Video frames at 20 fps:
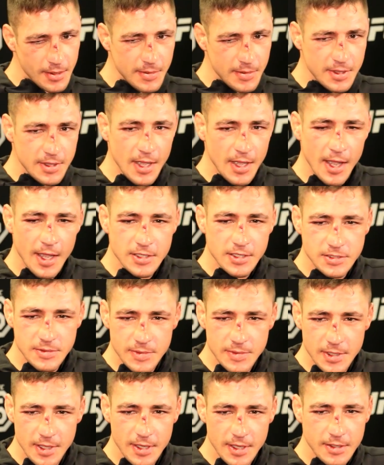him in the eyes
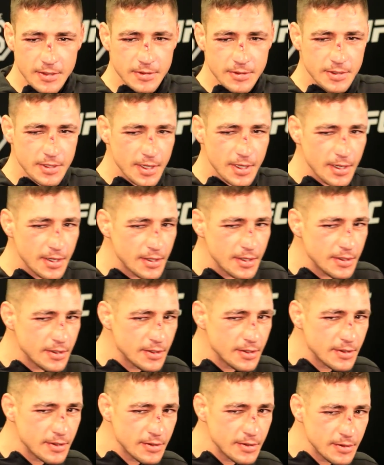and be like, okay, you
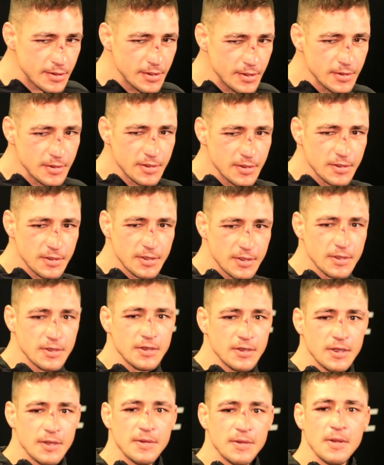know.
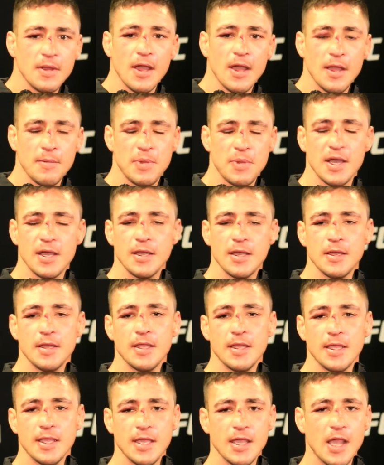But
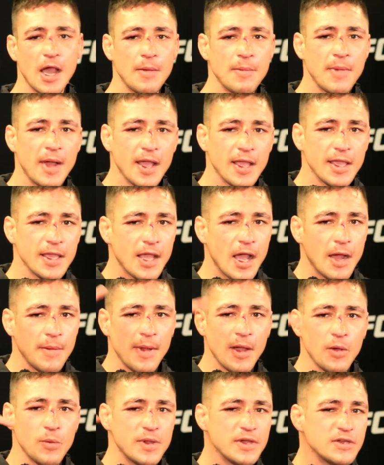he got
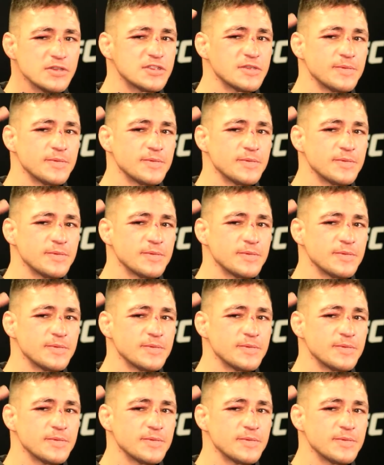my wheels